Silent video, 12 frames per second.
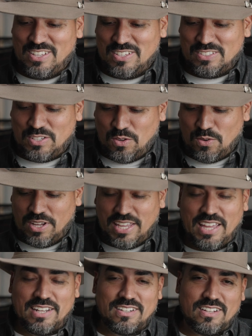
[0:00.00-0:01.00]
So
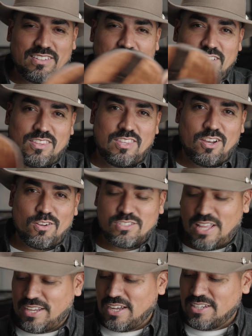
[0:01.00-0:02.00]
again, there's
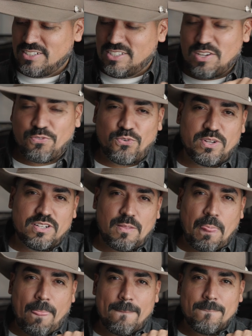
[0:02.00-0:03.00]
like a different
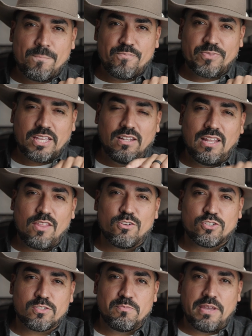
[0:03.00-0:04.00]
leather
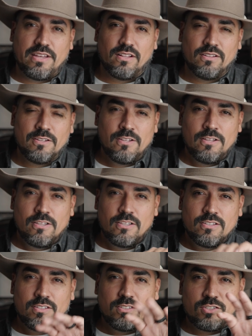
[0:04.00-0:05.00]
smell.
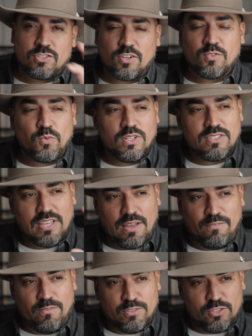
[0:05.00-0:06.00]
Certain ones
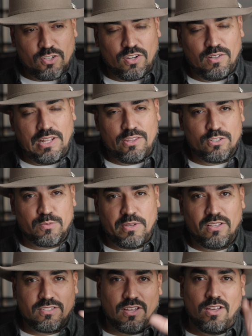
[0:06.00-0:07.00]
have certain leather
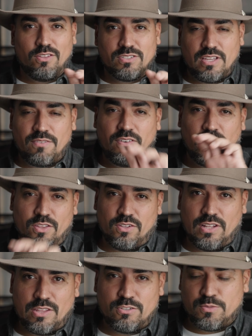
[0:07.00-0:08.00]
smells, others have other
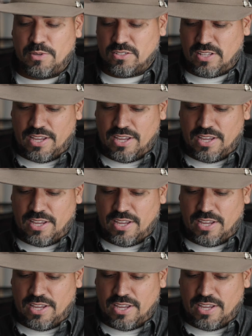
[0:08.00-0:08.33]
leather smells.